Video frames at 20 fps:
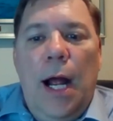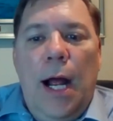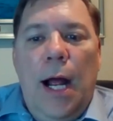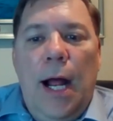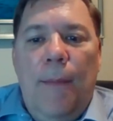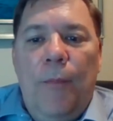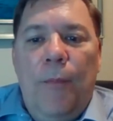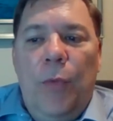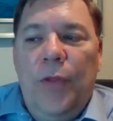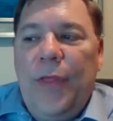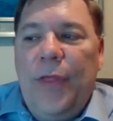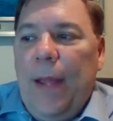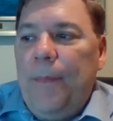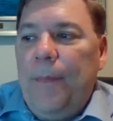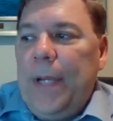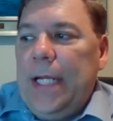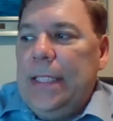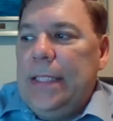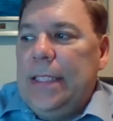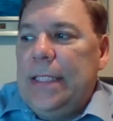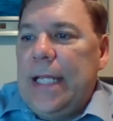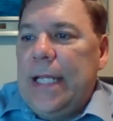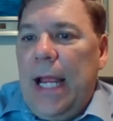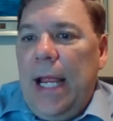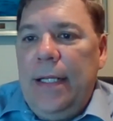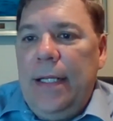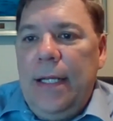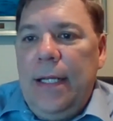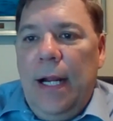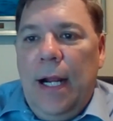um, with that being
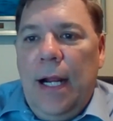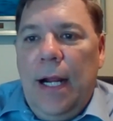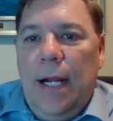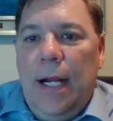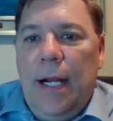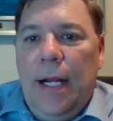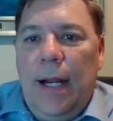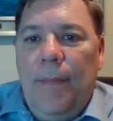said uh,